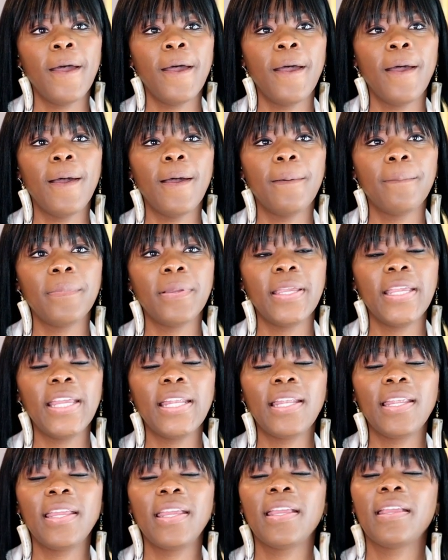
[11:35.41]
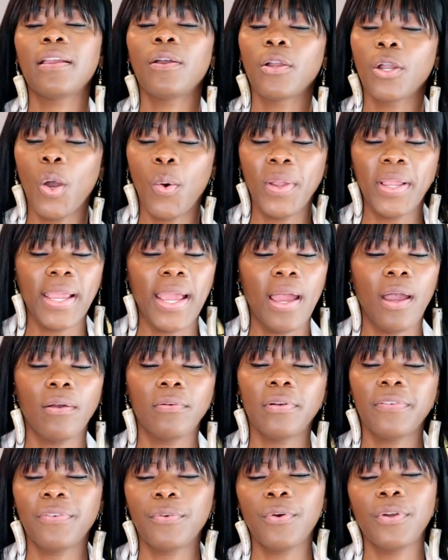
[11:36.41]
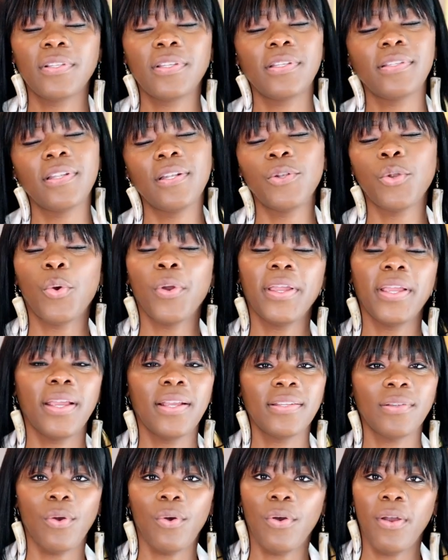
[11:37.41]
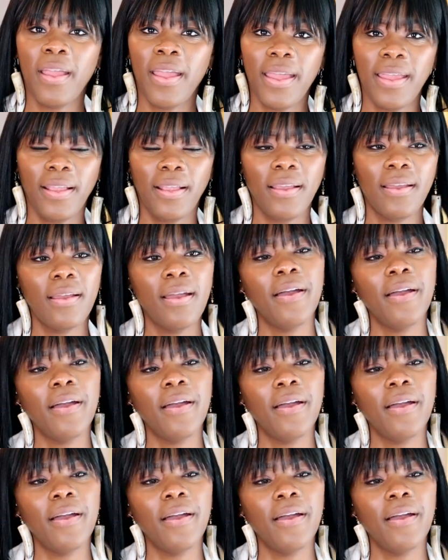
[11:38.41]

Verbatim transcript: Um, eating, going out, of course, is annoying as all heck.